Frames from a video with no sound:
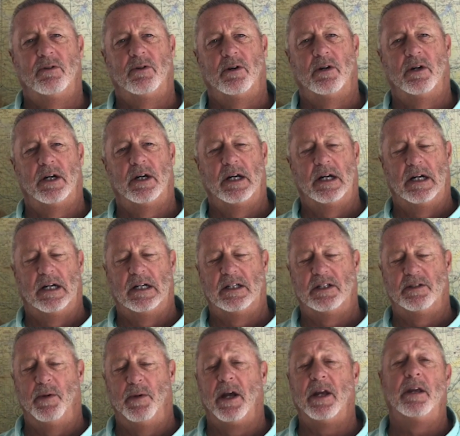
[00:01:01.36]
or
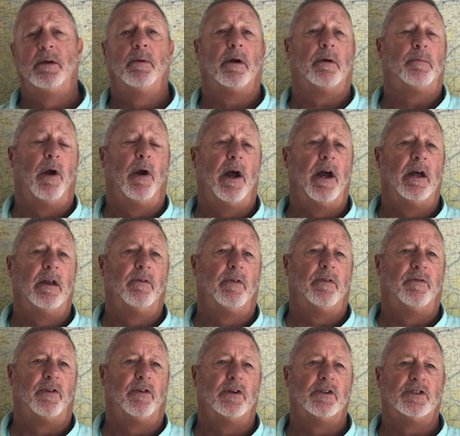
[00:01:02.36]
as Mikey McBryan
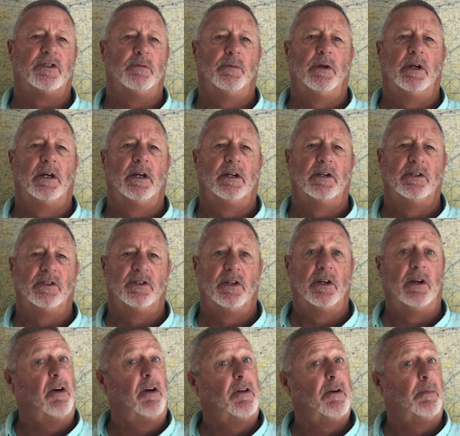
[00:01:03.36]
refers to me, as
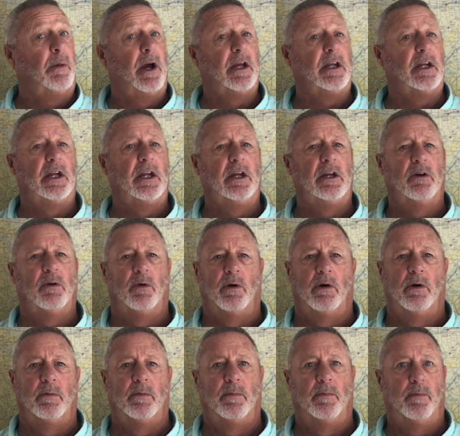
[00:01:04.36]
the other Mikey
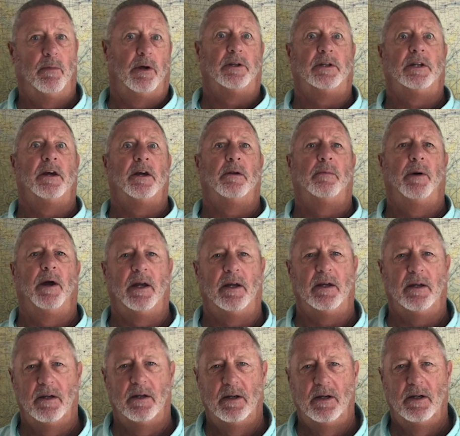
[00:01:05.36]
or Montana Mike.
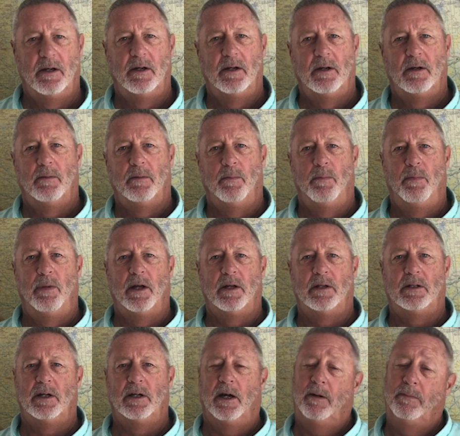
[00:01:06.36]

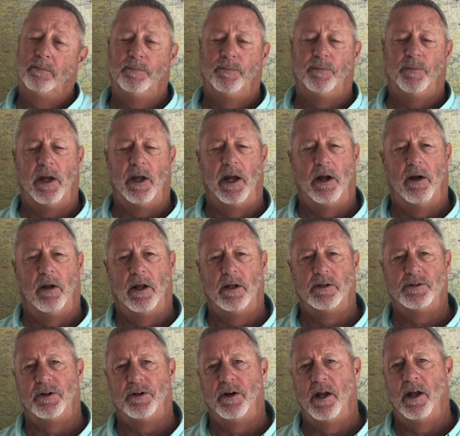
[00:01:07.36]
But hey, I'll
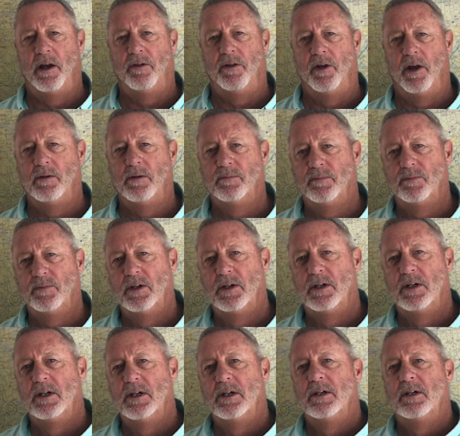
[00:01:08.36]
answer to anything.
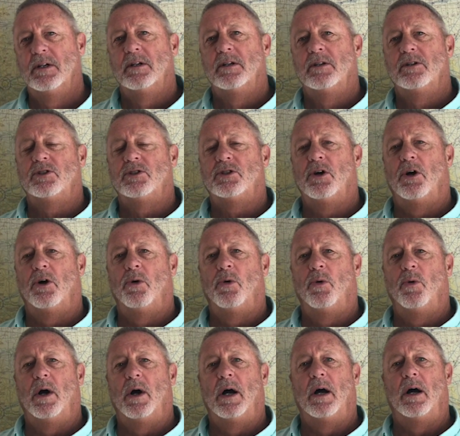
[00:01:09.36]

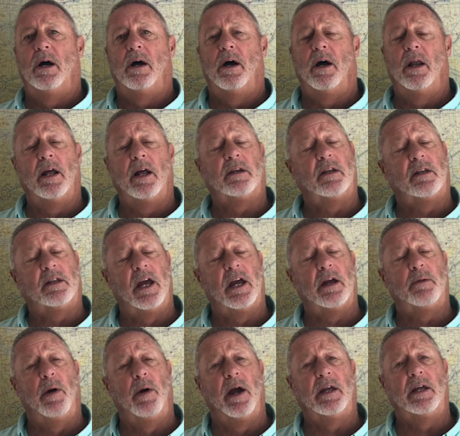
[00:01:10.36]
So I'd like to
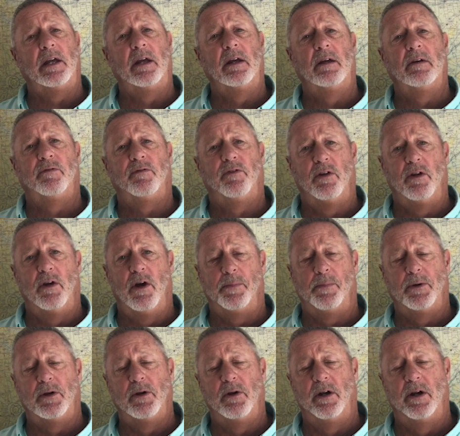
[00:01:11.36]
thank Mikey for the
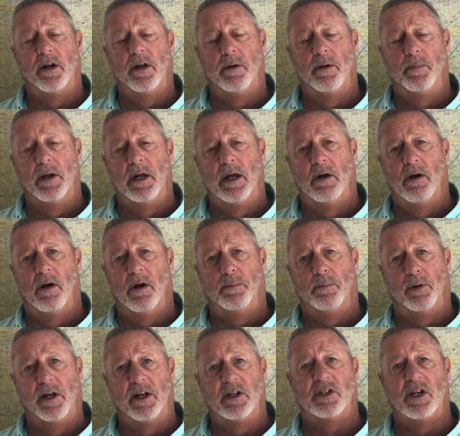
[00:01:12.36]
opportunity to be on
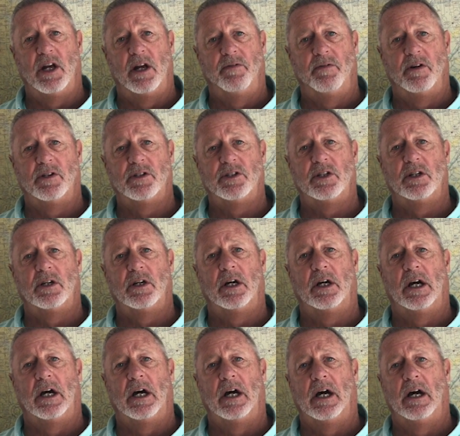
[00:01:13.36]
PlaneSavers.
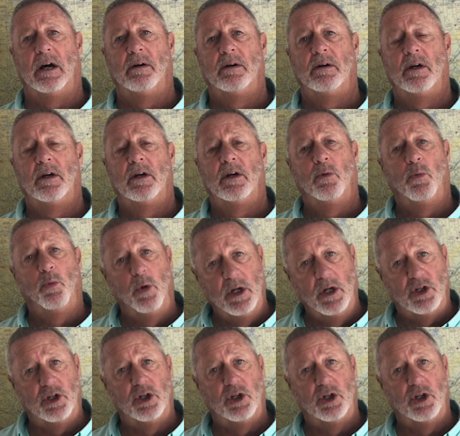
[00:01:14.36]
We